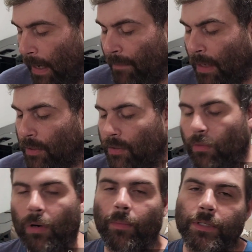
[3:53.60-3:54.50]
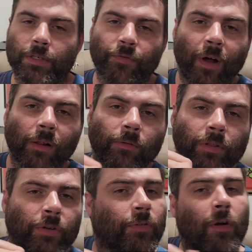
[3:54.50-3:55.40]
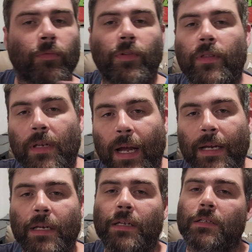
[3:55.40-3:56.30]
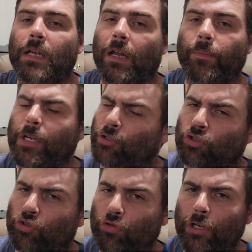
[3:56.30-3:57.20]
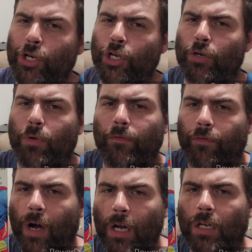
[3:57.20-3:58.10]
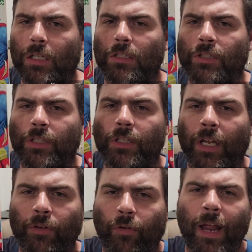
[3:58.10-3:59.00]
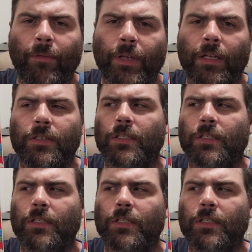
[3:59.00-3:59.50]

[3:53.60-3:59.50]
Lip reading: I'm not sure, but just following the tropes of the 90s, gotta be extreme and violent and grab kids'